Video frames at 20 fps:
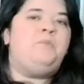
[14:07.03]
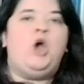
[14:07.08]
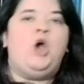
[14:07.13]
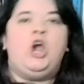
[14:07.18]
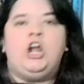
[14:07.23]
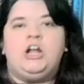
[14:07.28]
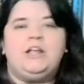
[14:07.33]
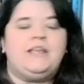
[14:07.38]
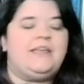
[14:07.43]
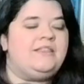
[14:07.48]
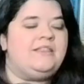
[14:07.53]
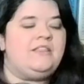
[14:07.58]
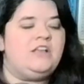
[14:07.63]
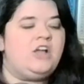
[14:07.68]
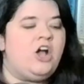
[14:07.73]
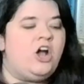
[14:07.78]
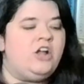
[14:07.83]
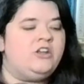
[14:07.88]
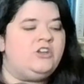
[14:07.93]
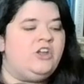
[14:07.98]
park in the
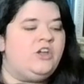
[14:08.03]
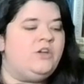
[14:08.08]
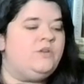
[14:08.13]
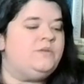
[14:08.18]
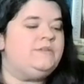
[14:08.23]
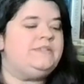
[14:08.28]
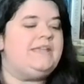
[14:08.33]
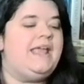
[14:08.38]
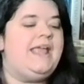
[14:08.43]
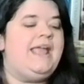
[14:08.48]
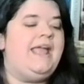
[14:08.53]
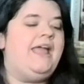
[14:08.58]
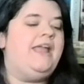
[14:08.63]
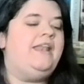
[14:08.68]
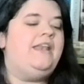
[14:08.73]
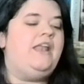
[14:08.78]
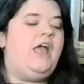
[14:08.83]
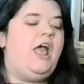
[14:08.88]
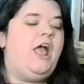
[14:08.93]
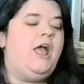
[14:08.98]
condos
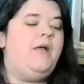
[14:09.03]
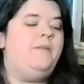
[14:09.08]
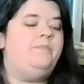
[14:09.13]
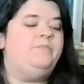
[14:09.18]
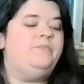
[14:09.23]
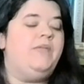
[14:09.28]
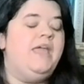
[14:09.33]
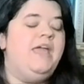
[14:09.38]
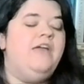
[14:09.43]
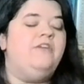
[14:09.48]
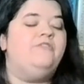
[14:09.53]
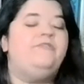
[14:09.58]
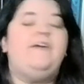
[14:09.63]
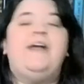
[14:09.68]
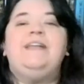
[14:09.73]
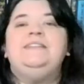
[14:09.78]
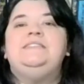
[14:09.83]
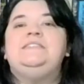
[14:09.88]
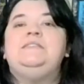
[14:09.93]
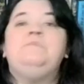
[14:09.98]
and
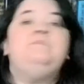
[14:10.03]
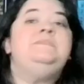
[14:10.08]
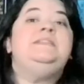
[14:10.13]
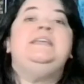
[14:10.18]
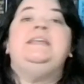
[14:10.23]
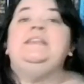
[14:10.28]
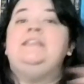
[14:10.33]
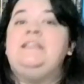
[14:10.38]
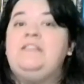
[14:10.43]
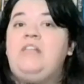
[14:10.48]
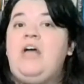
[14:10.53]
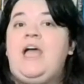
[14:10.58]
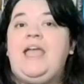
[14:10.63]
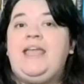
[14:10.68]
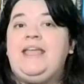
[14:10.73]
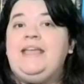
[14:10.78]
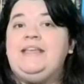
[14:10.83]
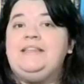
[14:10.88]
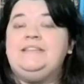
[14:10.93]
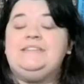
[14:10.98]
finds some
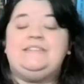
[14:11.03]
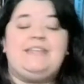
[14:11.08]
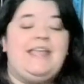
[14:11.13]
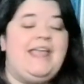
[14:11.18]
dandelions.